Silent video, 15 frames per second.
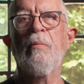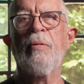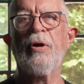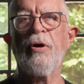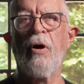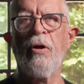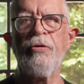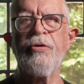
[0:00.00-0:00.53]

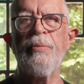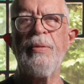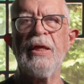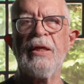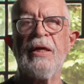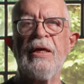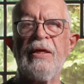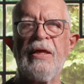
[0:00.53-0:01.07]
But
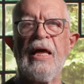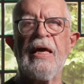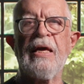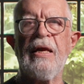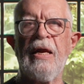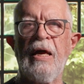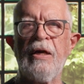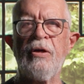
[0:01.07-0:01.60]
ultimately, they
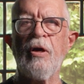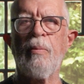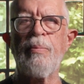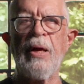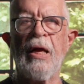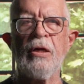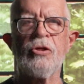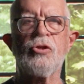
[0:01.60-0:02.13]
can end
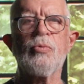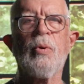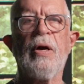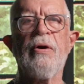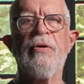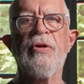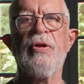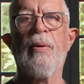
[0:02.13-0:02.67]
up
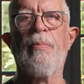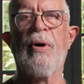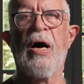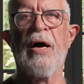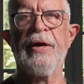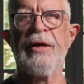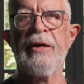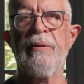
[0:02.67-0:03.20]
elsewhere in the
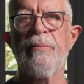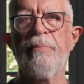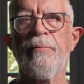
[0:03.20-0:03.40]
body.